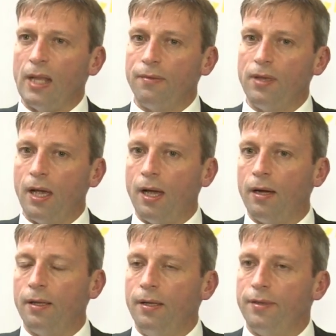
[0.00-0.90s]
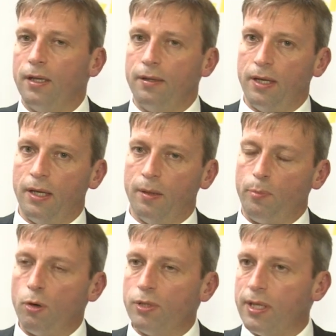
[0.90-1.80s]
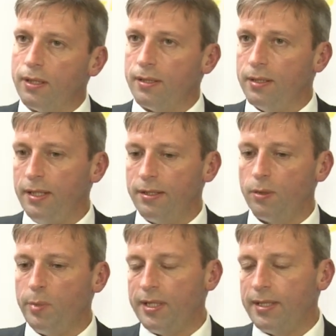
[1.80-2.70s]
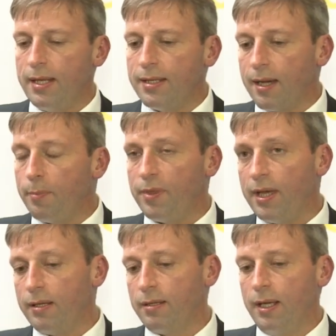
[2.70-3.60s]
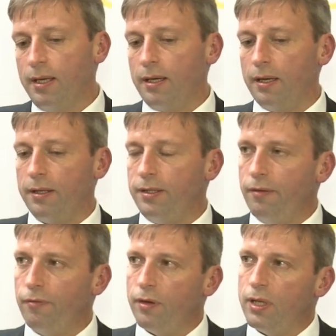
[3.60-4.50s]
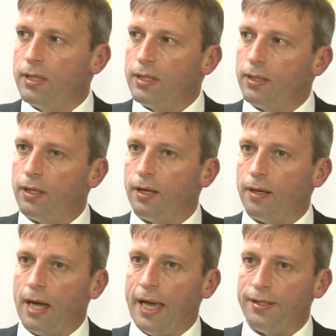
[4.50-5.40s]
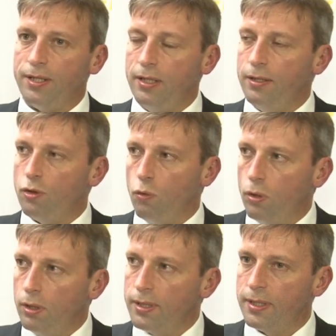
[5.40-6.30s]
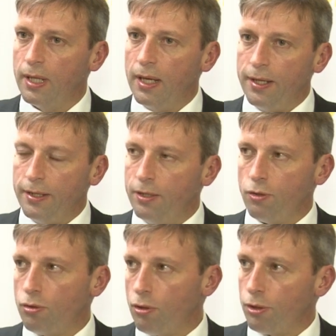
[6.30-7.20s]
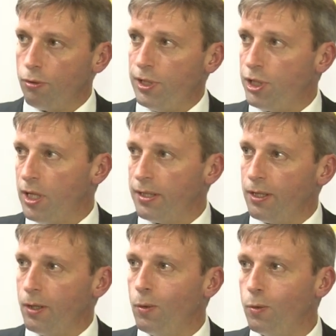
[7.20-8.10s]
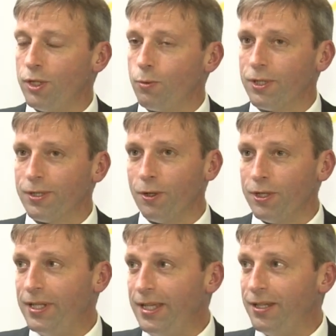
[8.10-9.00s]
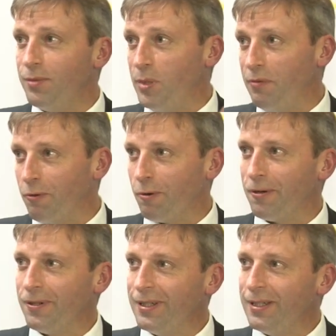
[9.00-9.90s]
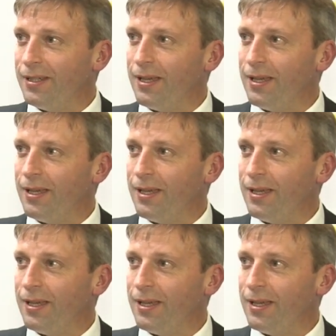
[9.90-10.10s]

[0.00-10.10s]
the process needs to be set up that different IT tools need to talk to each other, which was not needed before. Yeah?